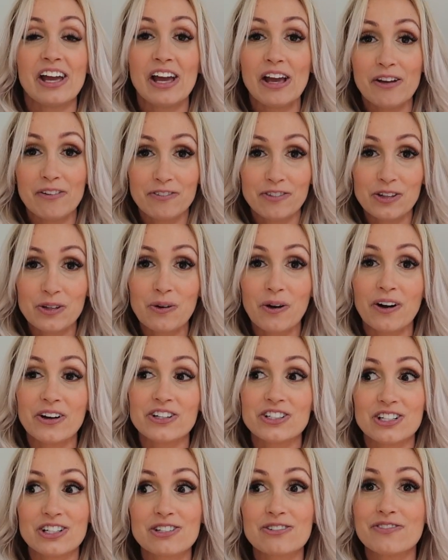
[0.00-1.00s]
If you are
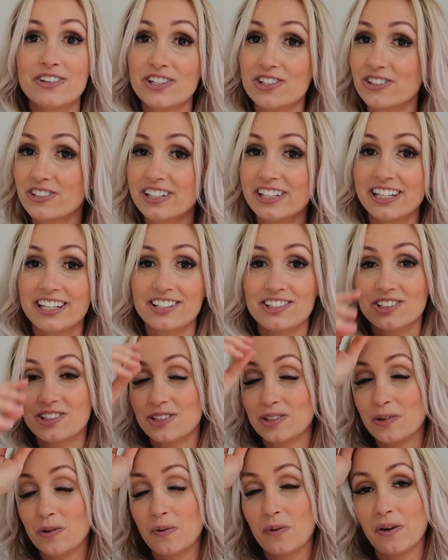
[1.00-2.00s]
just venturing
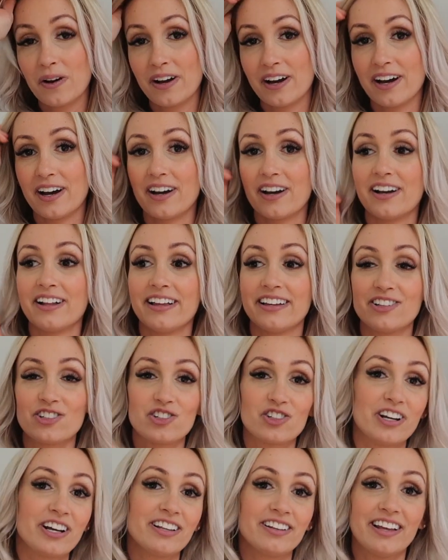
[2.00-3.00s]
into like
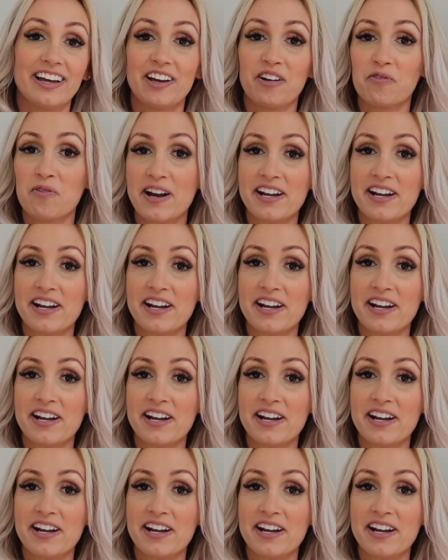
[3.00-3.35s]
straight leg,